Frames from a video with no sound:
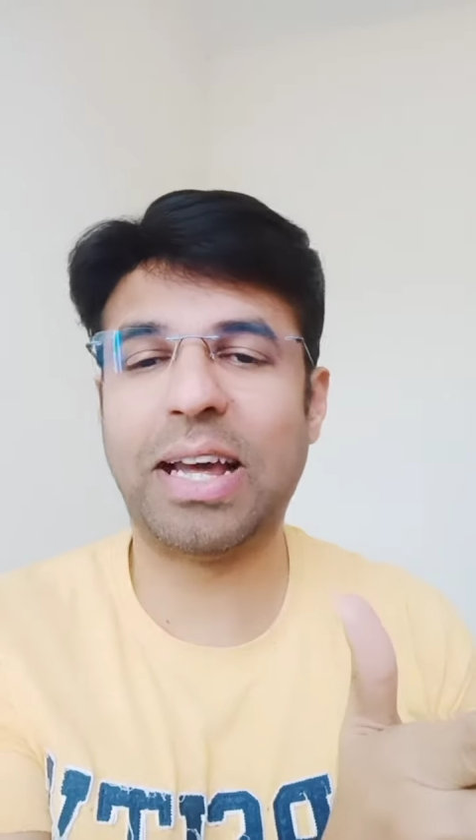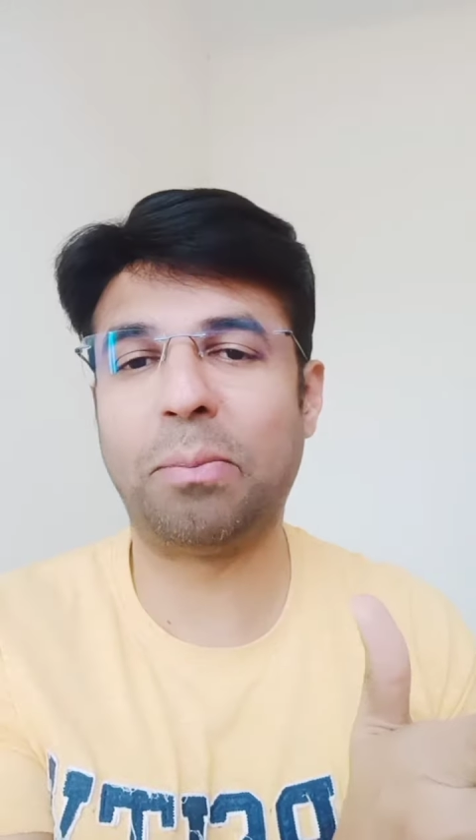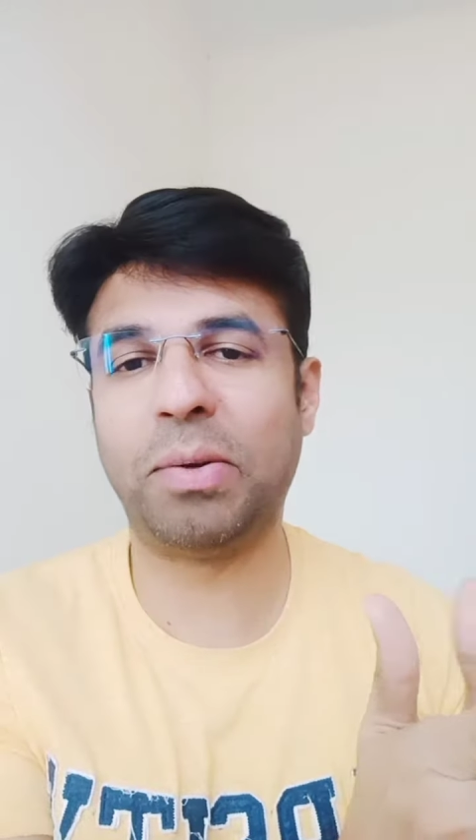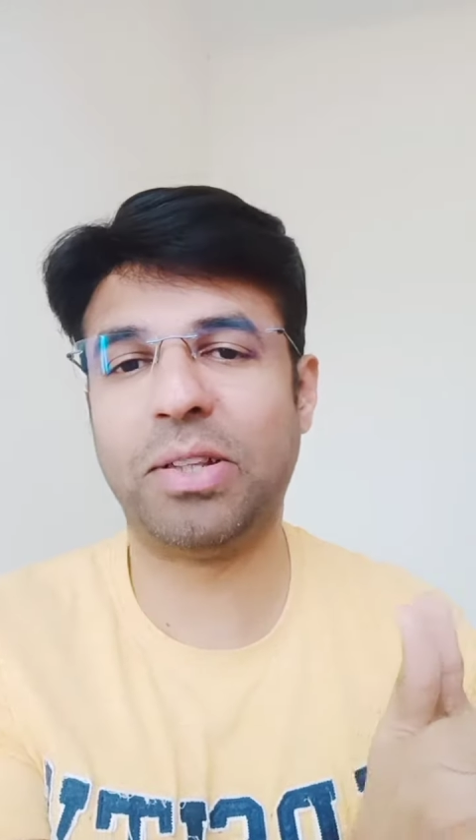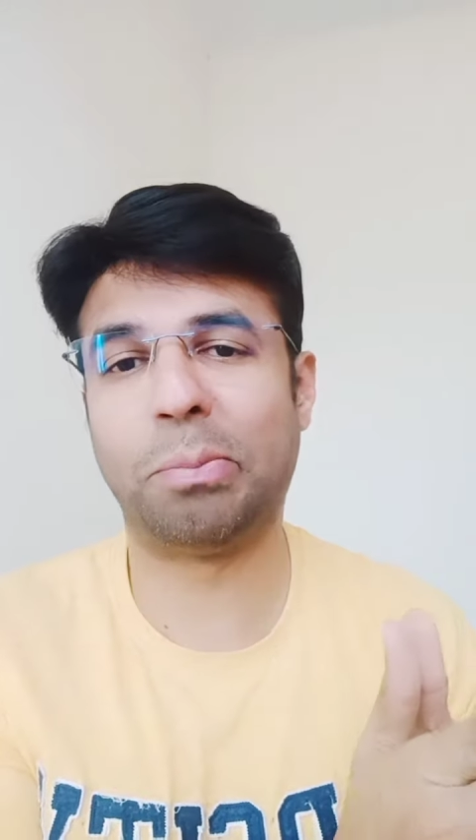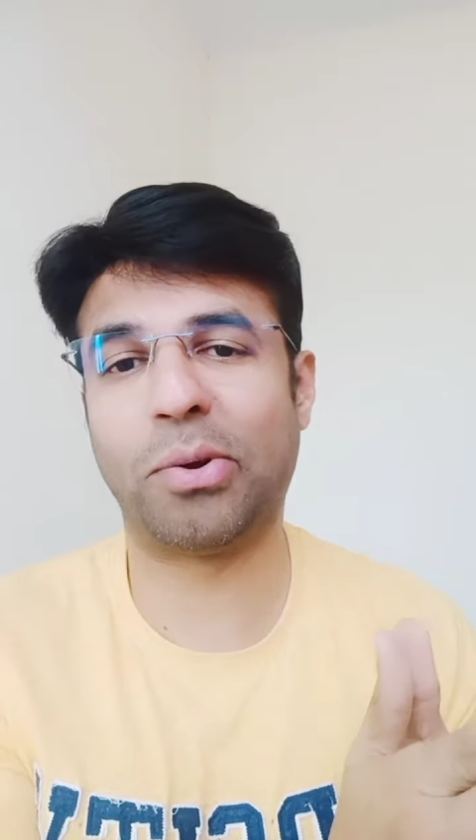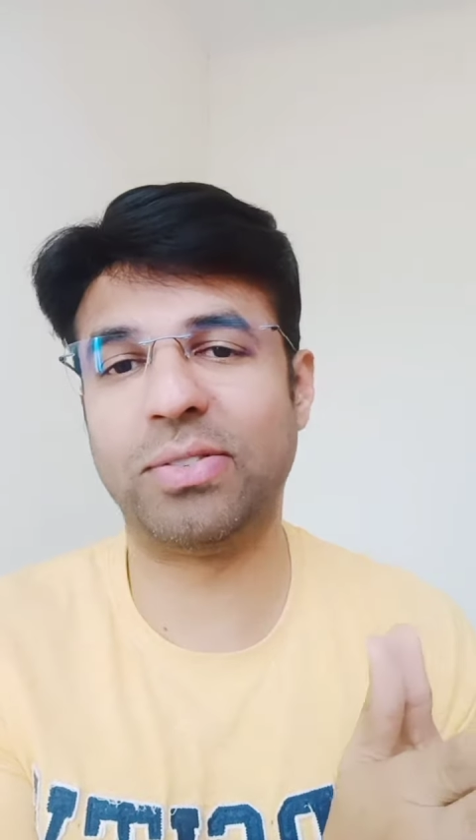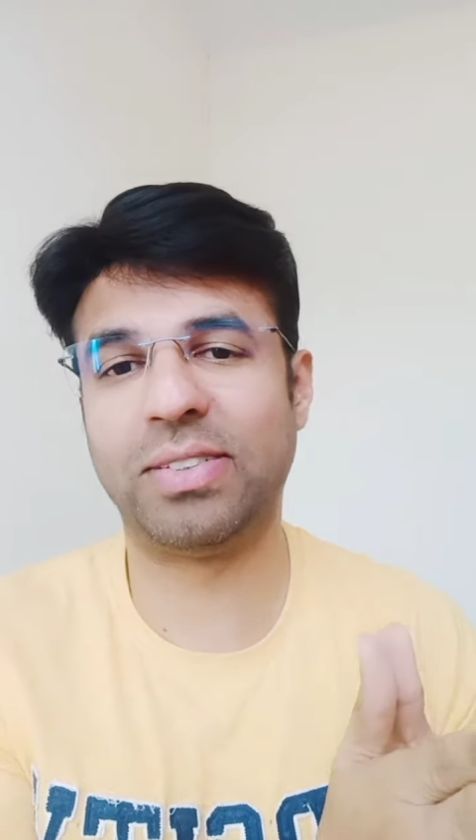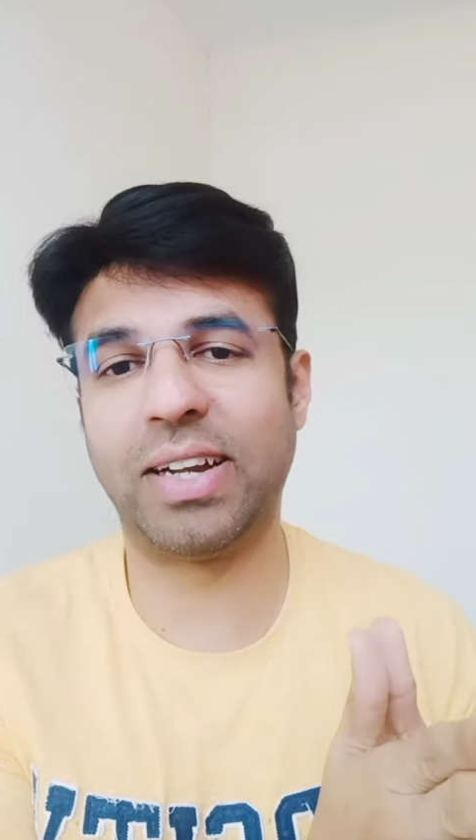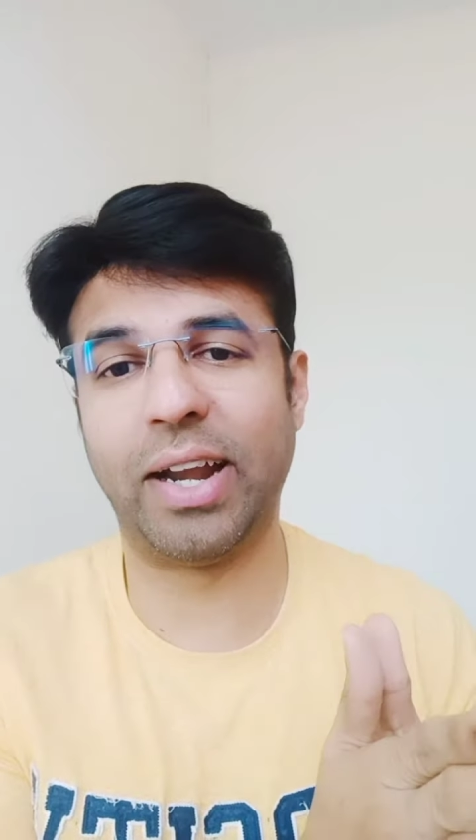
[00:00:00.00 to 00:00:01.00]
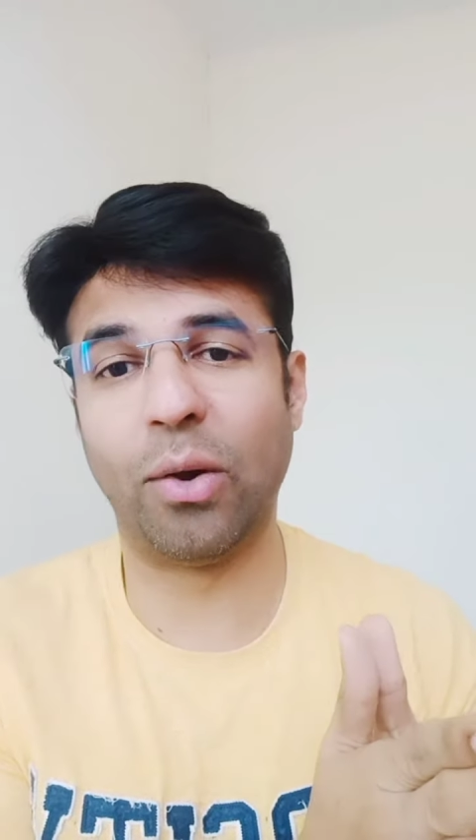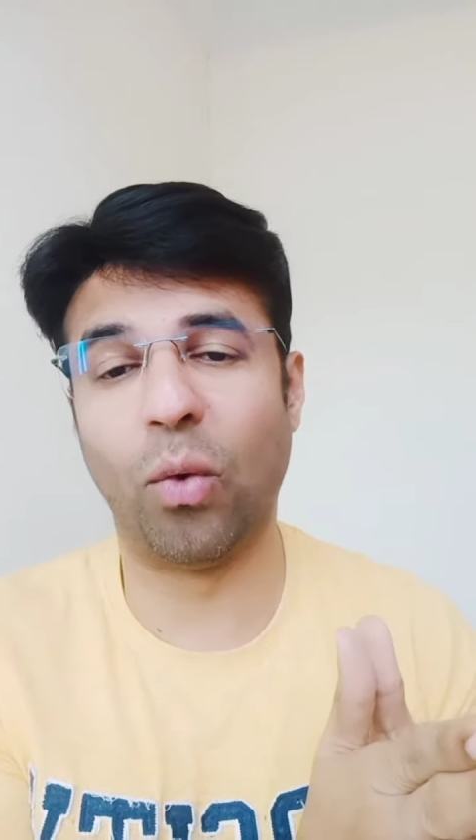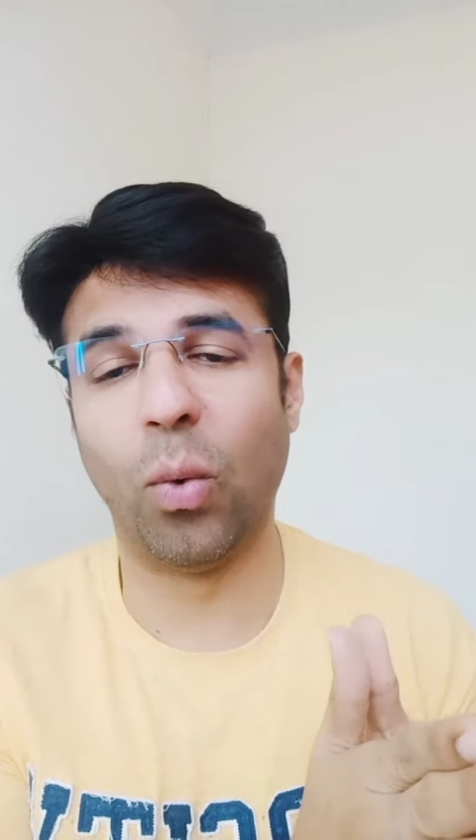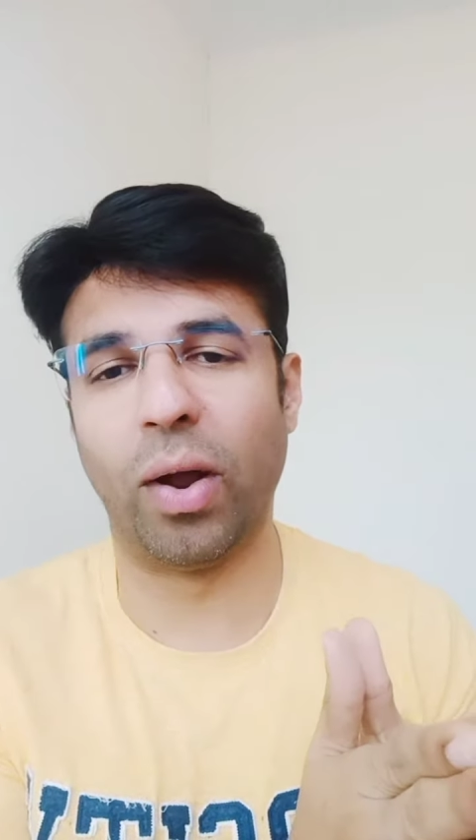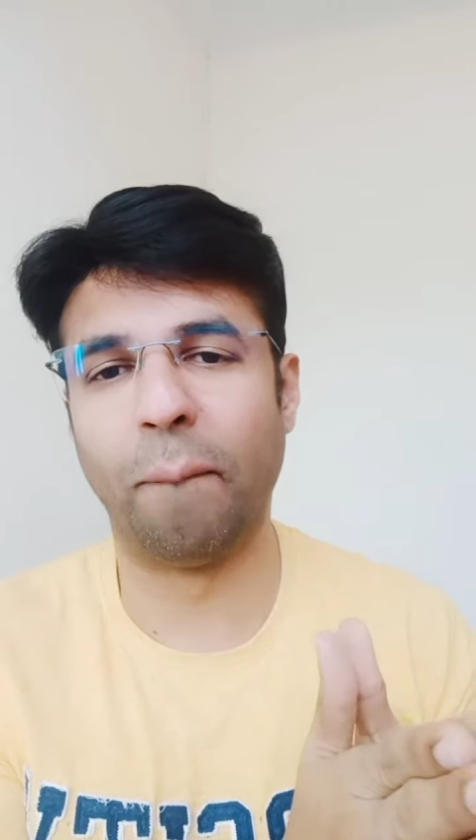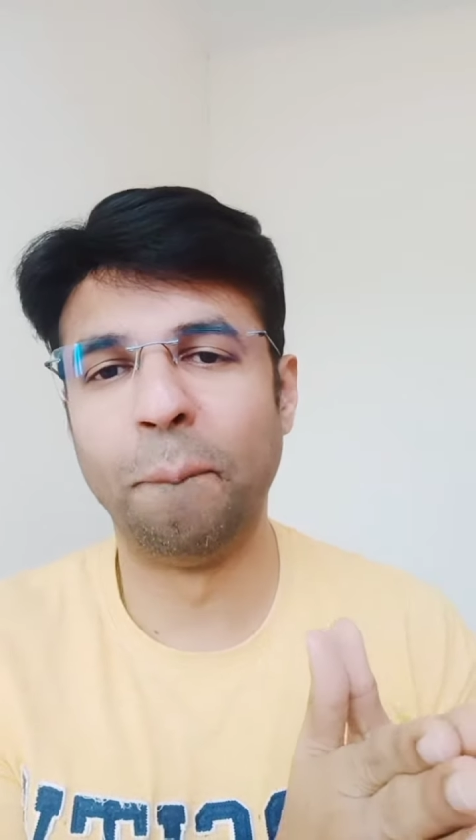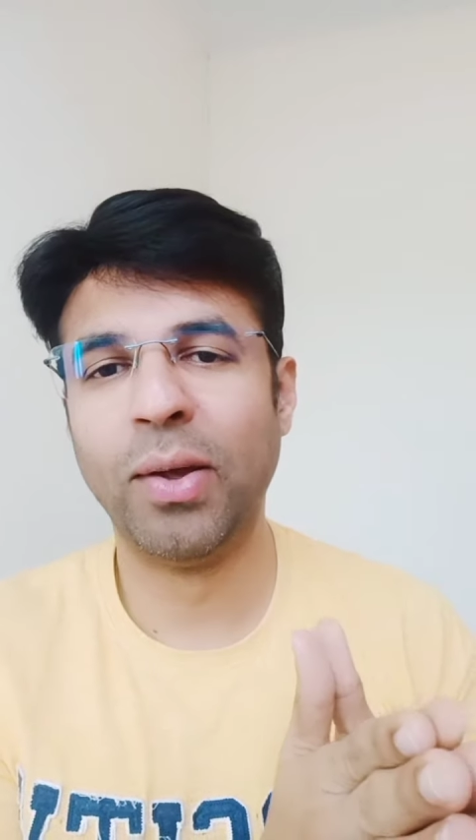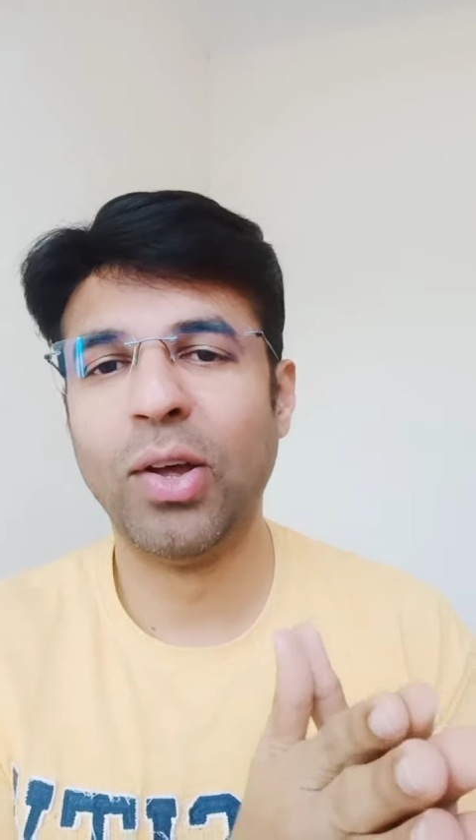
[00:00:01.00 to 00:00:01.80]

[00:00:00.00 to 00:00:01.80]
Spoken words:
happen when the project is getting over.